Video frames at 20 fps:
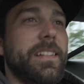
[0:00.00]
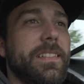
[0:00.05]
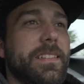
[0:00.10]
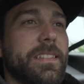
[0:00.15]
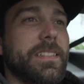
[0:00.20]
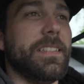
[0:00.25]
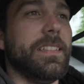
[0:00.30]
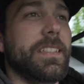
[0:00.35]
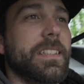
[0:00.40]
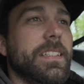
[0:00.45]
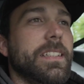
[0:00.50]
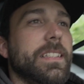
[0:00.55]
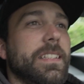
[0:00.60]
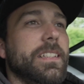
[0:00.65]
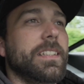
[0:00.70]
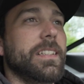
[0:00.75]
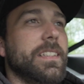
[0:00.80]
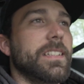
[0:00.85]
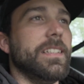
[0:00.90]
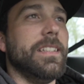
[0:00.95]
I
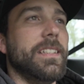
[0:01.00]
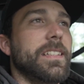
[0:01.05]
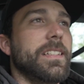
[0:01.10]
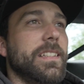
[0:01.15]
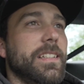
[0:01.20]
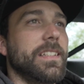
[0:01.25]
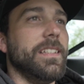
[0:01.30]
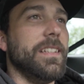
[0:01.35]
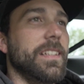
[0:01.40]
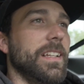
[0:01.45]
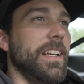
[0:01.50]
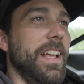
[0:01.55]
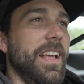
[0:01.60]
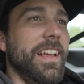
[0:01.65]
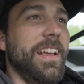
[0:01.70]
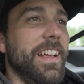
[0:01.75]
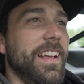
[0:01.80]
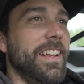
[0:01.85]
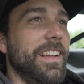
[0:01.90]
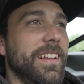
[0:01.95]
mean, it's way
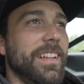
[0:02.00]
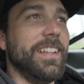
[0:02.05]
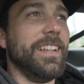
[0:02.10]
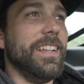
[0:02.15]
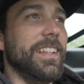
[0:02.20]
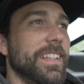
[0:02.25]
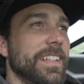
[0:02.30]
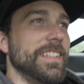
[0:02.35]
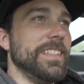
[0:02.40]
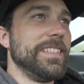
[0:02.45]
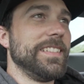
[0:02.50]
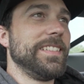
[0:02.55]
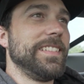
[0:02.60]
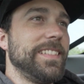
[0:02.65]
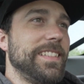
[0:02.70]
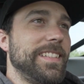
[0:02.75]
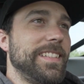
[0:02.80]
outside of my capability.